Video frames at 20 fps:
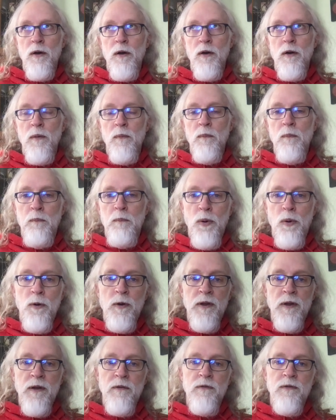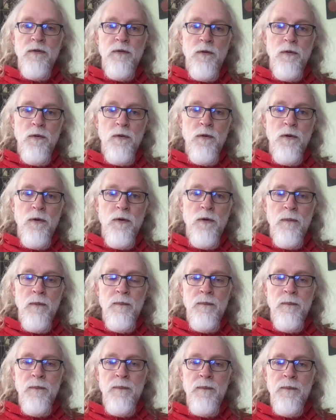boarding school
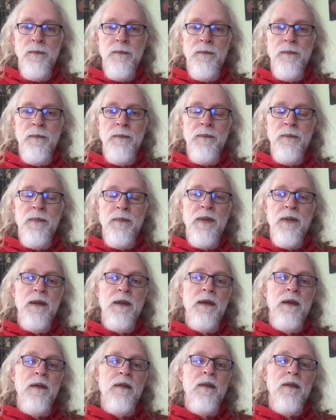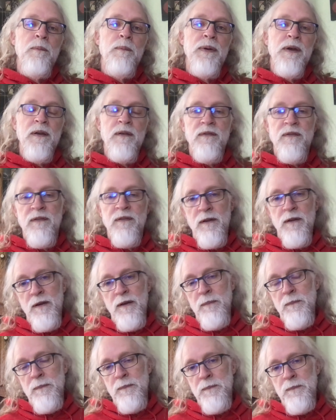in the big city.
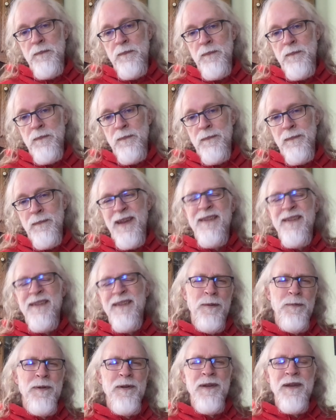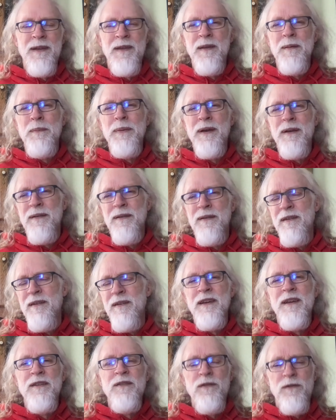It's not really in the big
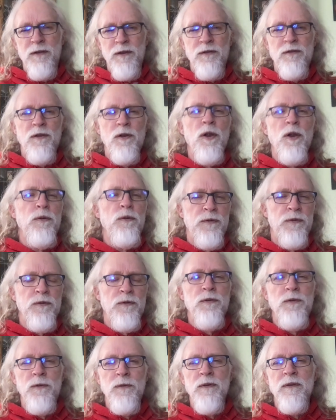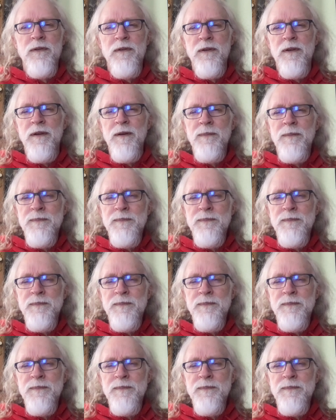city, it's just closer to the city.